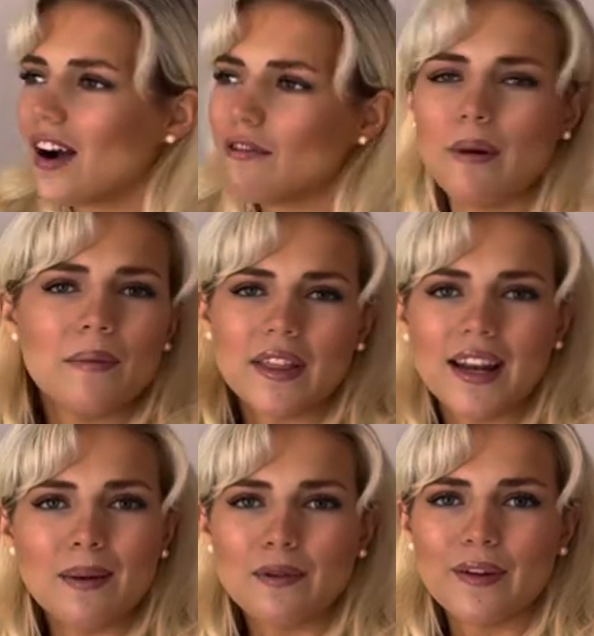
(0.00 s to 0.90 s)
can't remember the
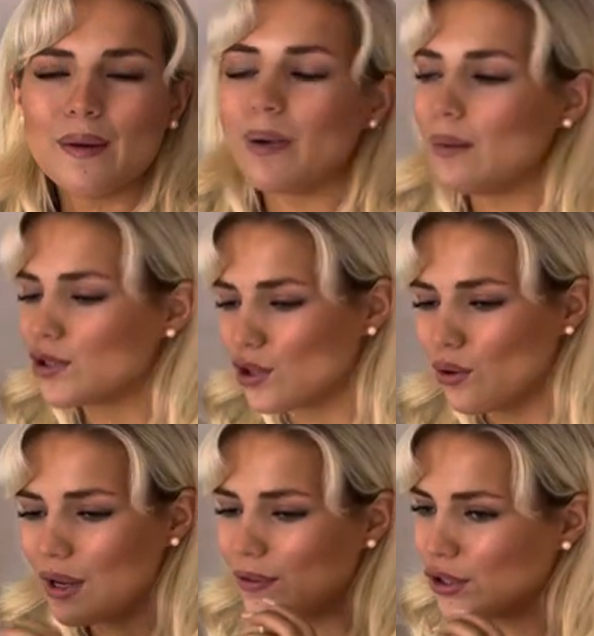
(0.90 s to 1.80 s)
name of it, but I'm
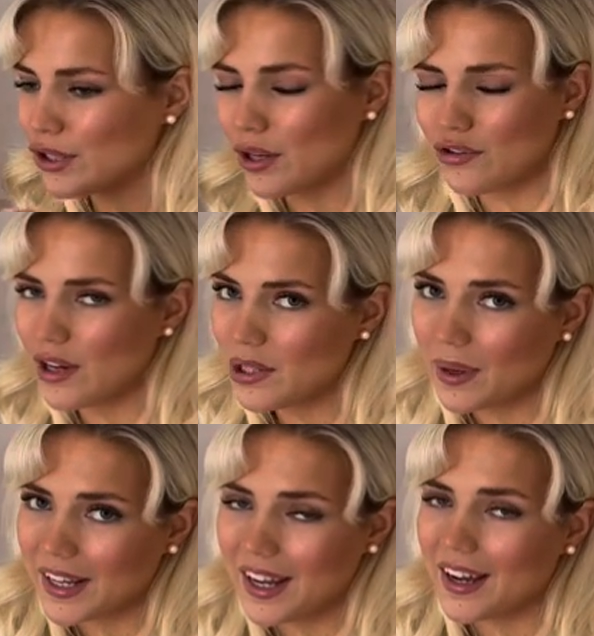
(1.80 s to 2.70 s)
sure if you just go straight to
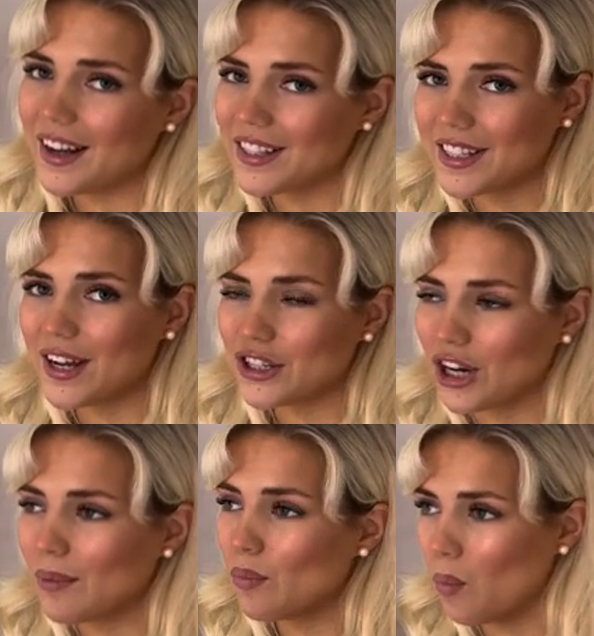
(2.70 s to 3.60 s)
IKEA and
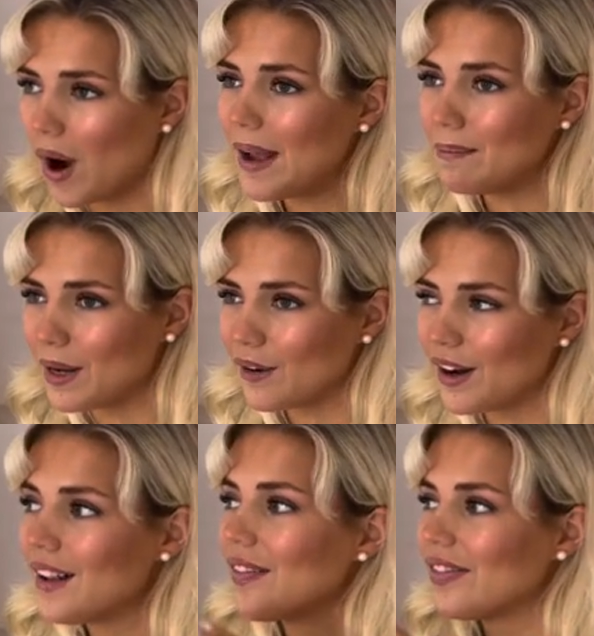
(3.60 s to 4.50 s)
search up white
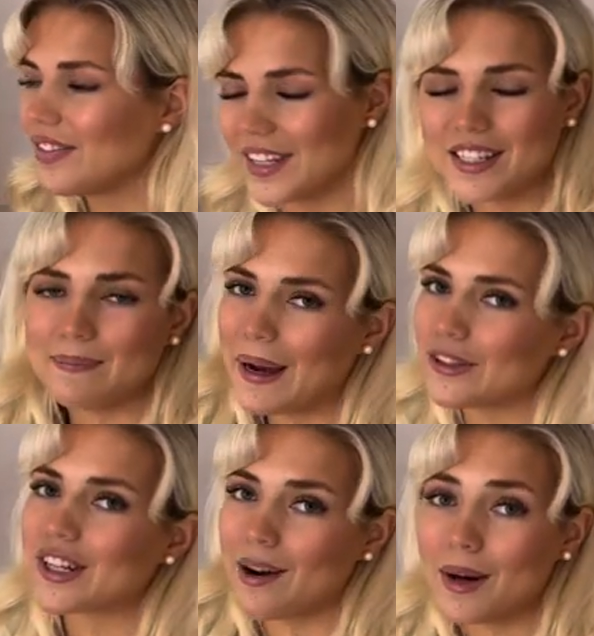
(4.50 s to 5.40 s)
mirror, this is
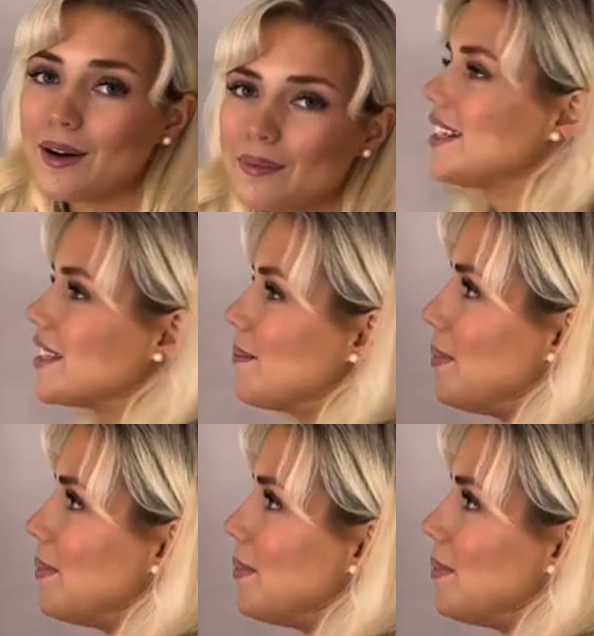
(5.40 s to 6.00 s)
bound to come up. It's the